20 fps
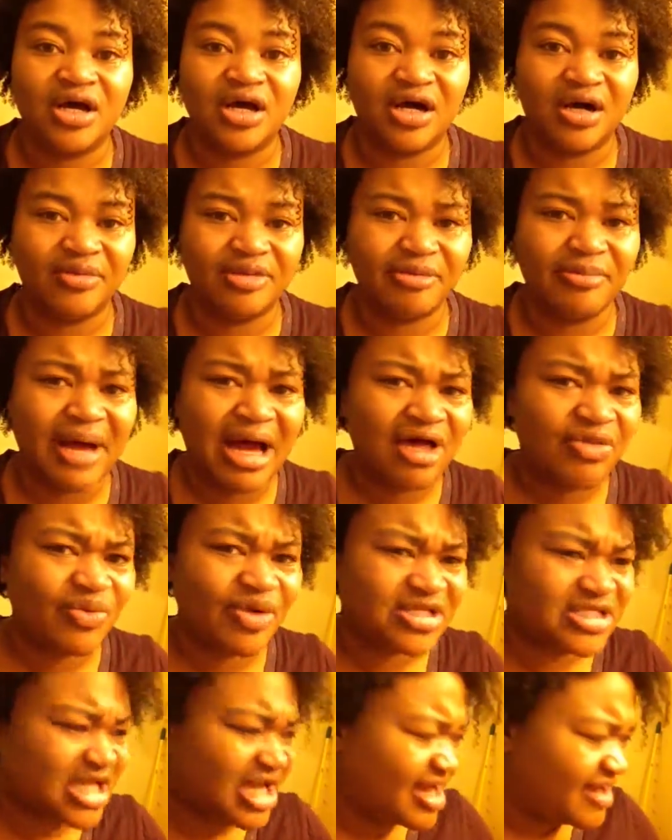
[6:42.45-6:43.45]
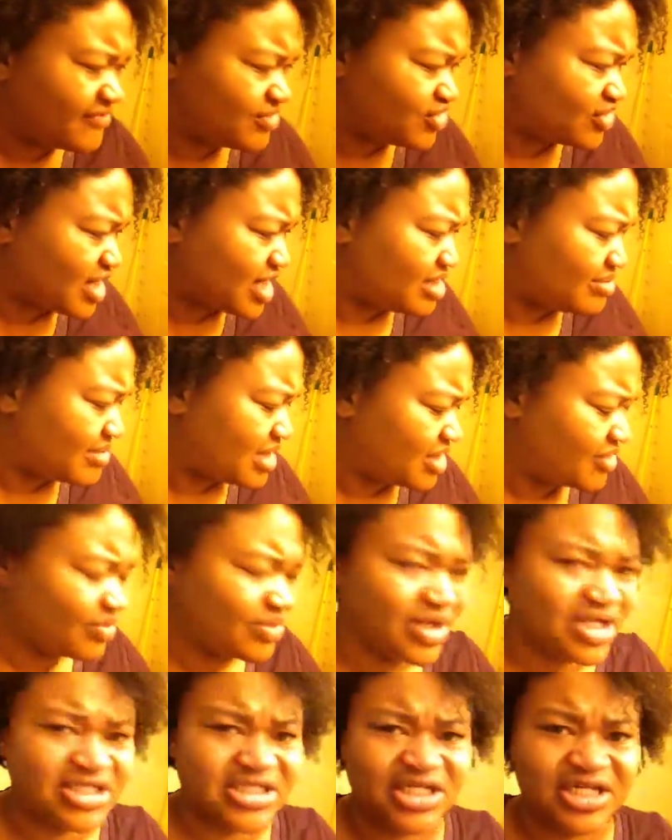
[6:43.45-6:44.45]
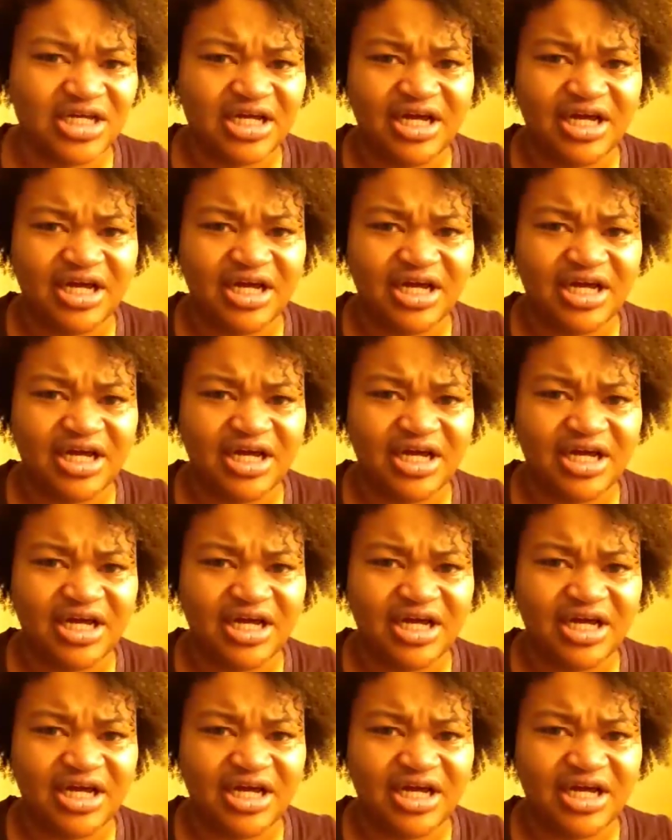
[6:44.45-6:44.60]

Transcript: The mouthwash, I haven't tried the mouthwash yet.